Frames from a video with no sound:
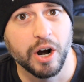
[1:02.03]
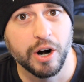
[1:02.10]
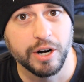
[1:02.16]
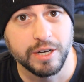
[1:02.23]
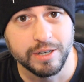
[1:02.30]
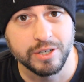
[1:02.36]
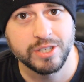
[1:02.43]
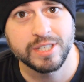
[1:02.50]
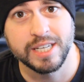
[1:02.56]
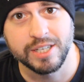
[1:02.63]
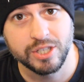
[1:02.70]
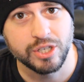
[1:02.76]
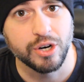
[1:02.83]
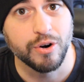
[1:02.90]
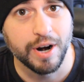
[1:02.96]
are your
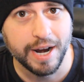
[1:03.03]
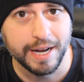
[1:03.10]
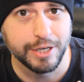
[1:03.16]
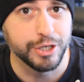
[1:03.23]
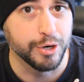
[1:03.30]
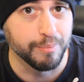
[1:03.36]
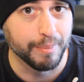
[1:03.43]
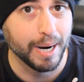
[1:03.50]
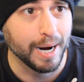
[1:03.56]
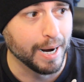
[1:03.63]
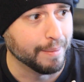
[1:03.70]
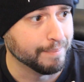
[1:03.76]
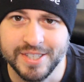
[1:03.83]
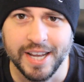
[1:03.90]
sister and your mom.